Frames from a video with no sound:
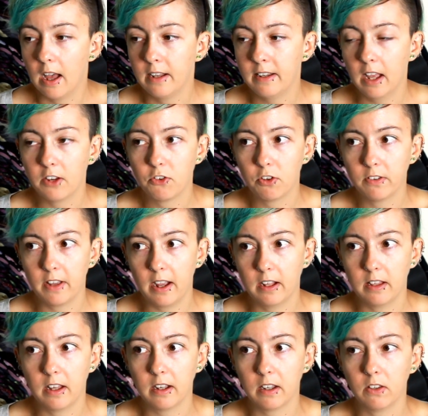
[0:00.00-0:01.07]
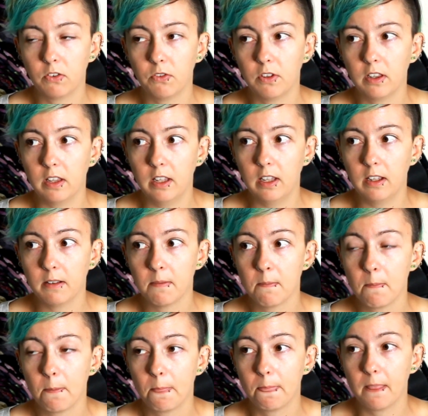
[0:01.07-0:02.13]
Natural dialogue is really
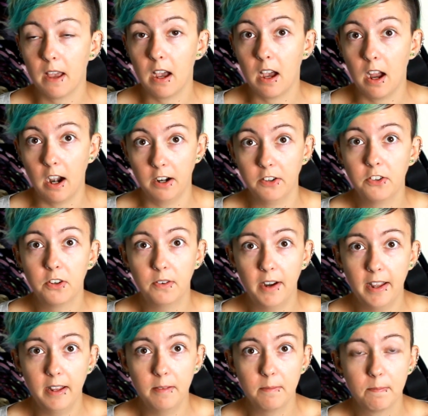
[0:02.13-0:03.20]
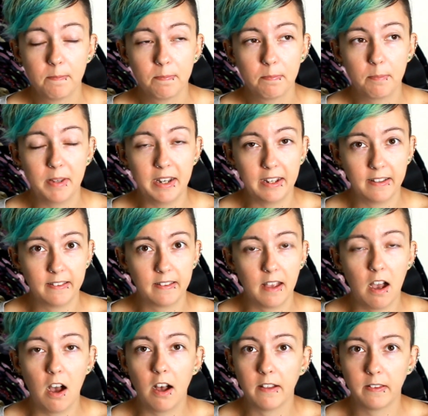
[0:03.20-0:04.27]
hard to write, but it's
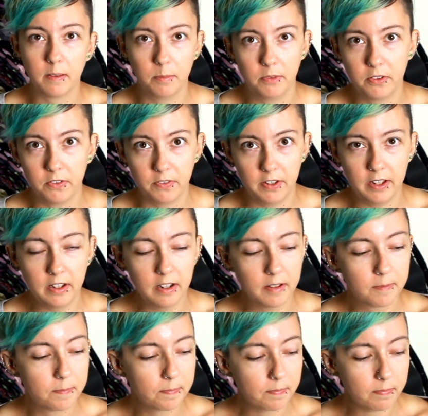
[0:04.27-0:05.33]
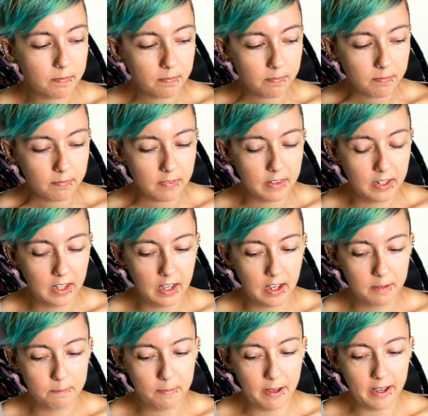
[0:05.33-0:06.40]
awesome to read.
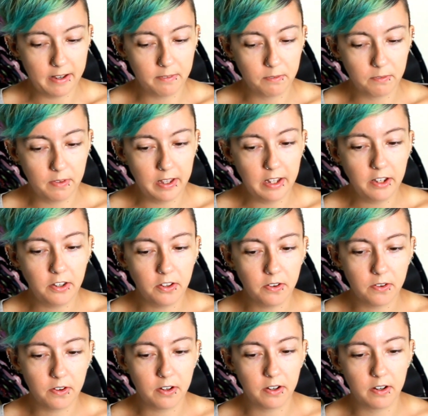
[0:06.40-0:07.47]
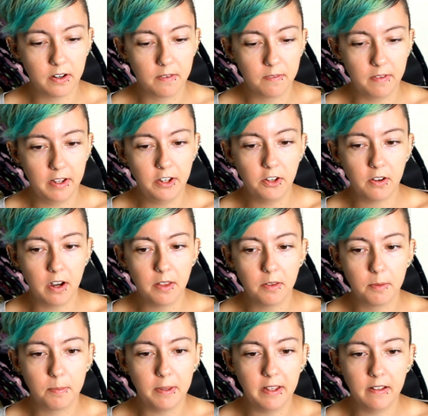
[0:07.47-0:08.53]
But in your
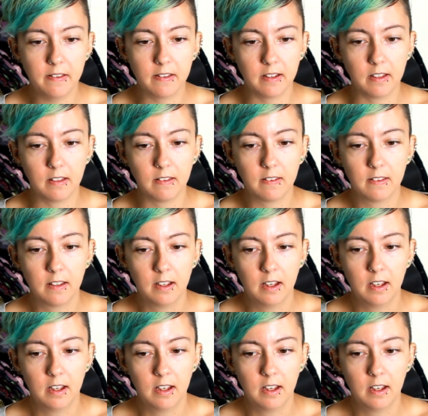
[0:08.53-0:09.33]
other pieces,